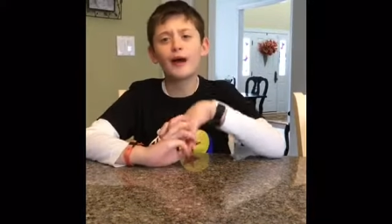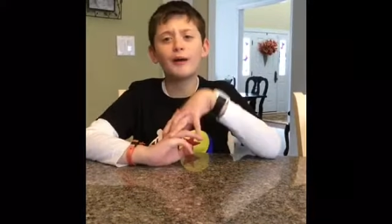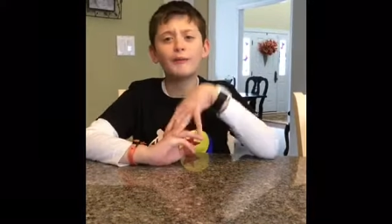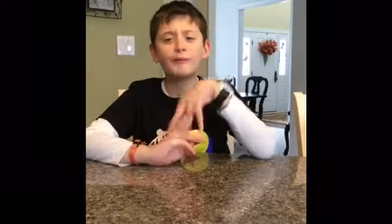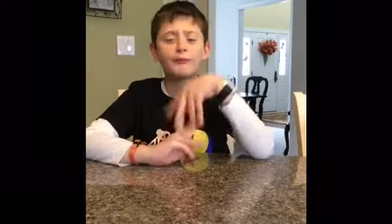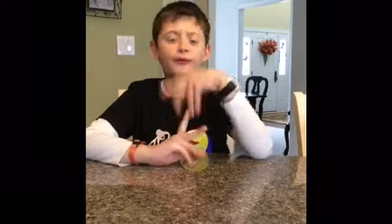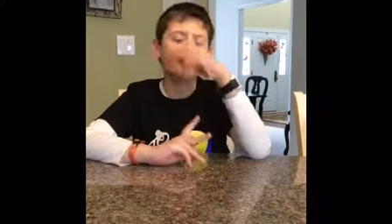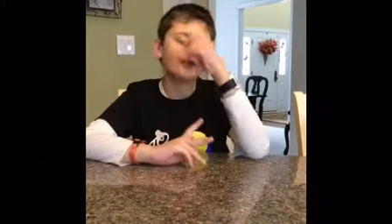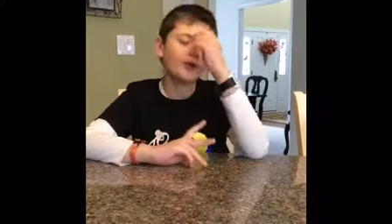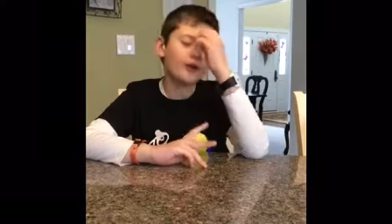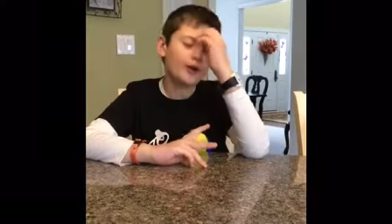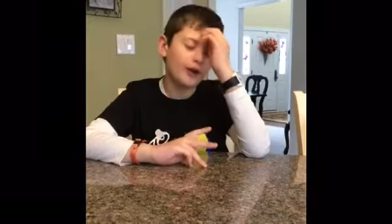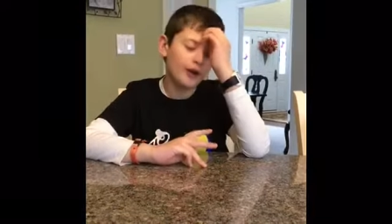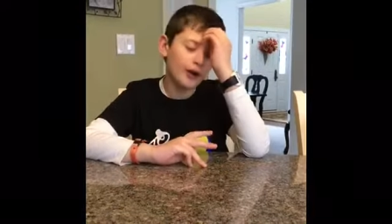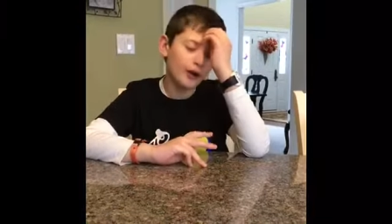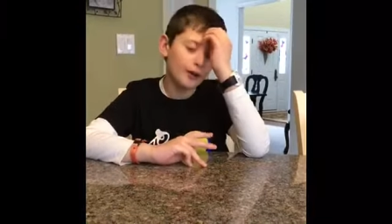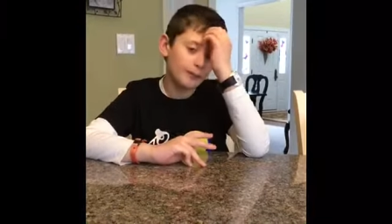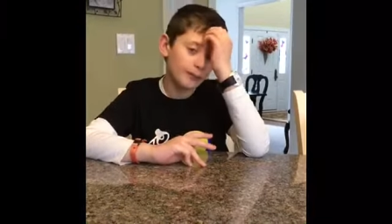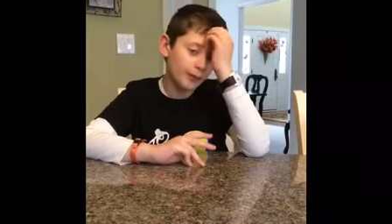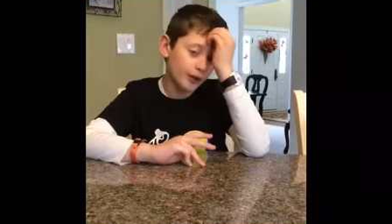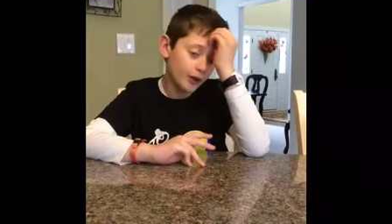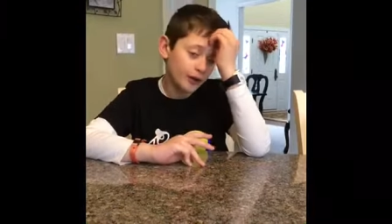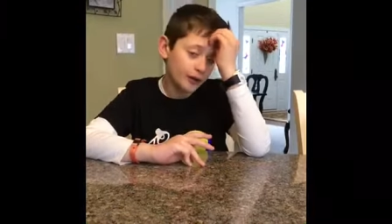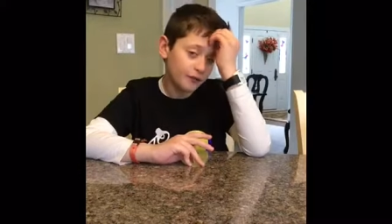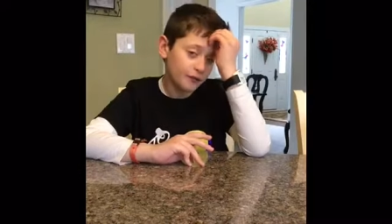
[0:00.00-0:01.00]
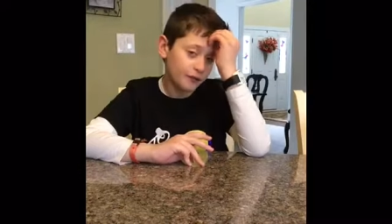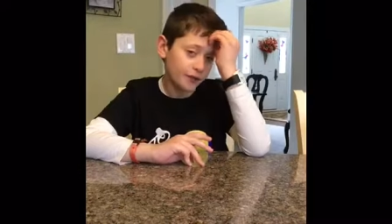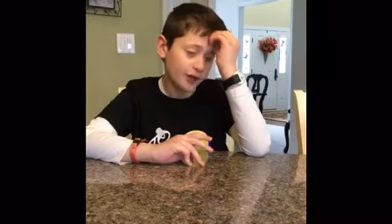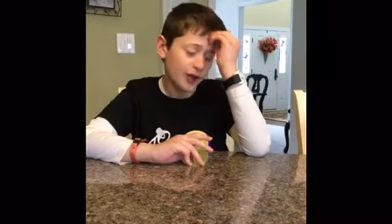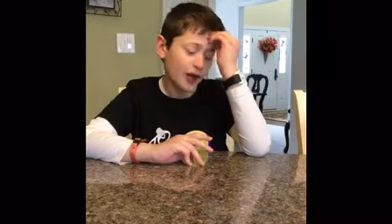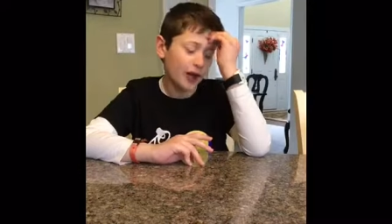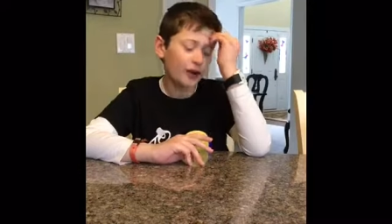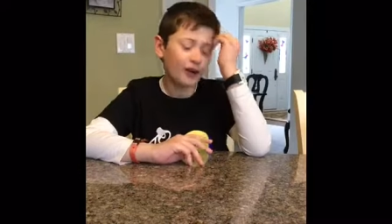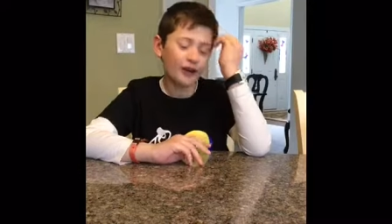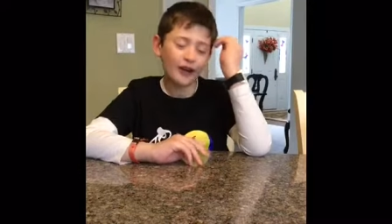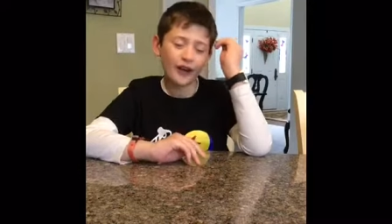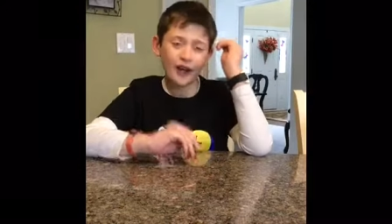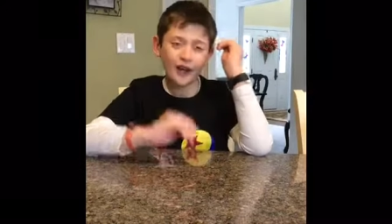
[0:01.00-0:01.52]
I'm sorry, but if you
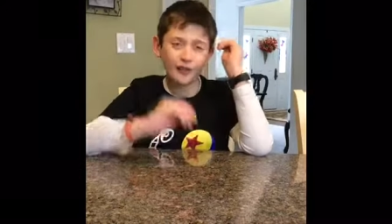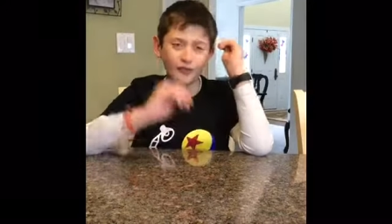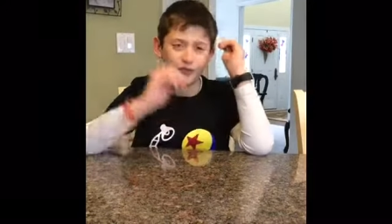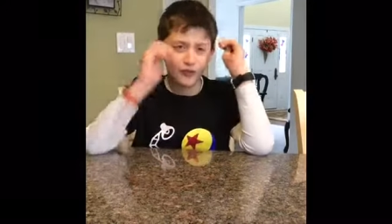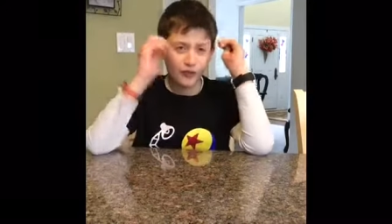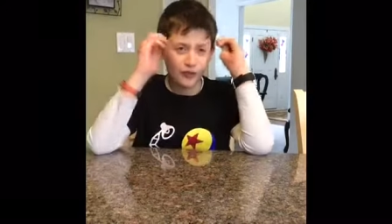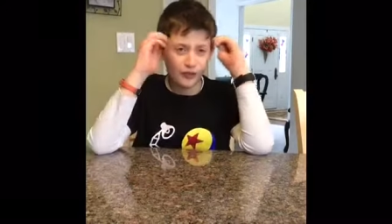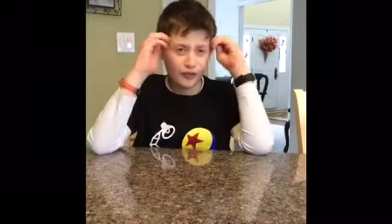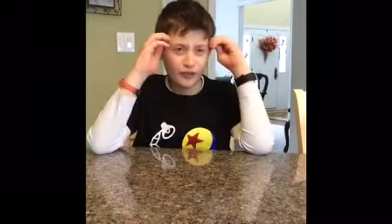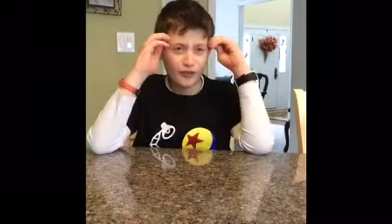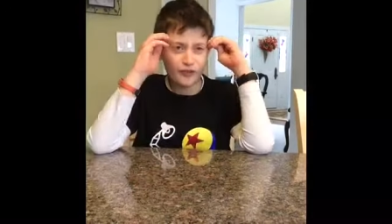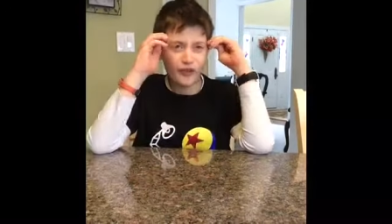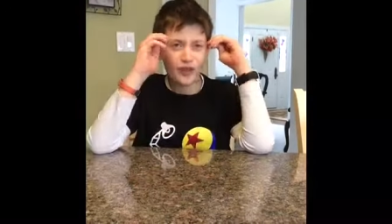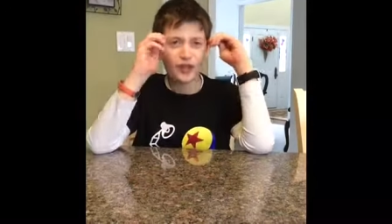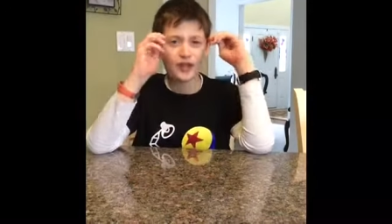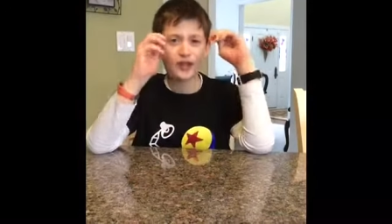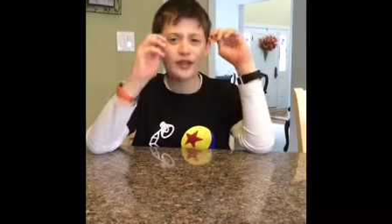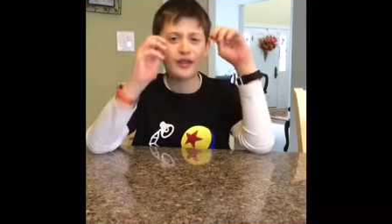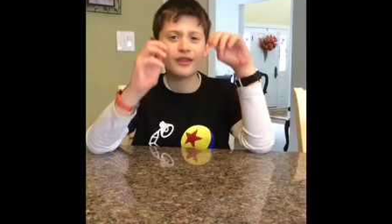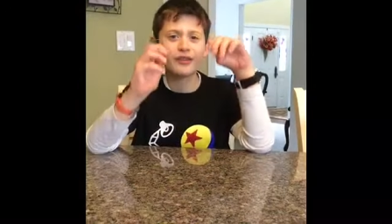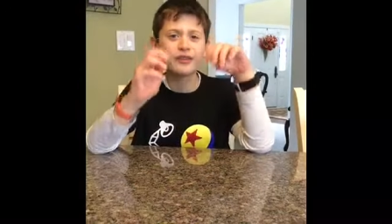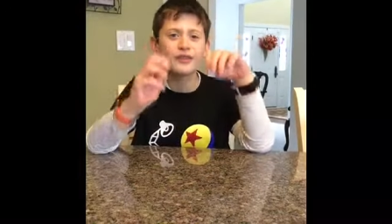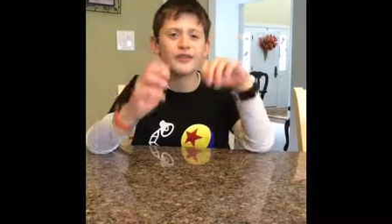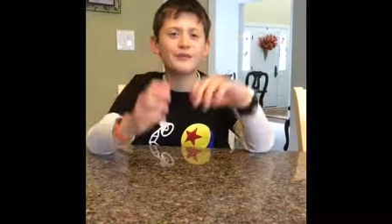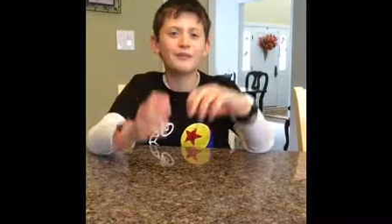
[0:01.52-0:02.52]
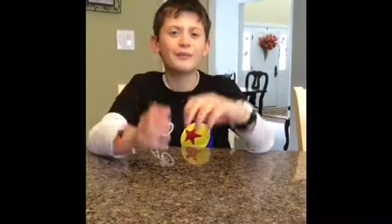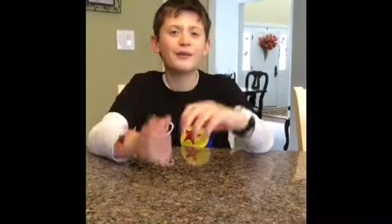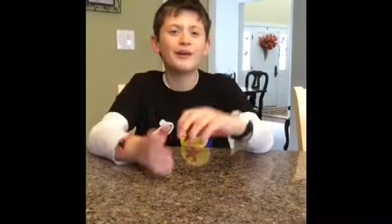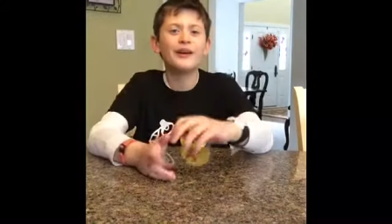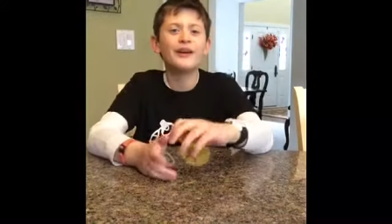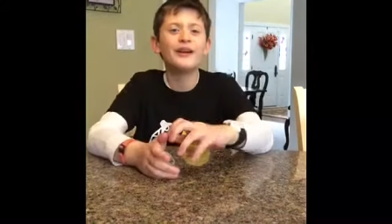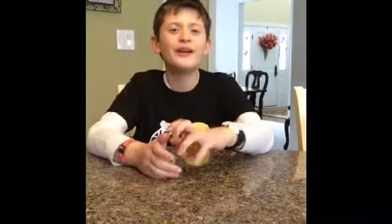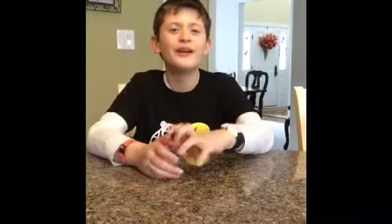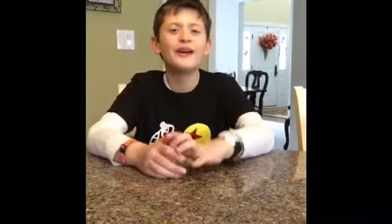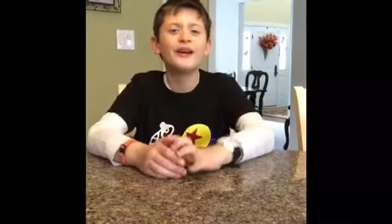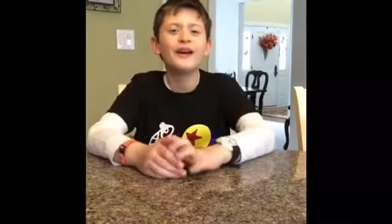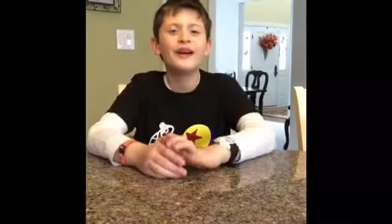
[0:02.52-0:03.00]
already have your ingredients, but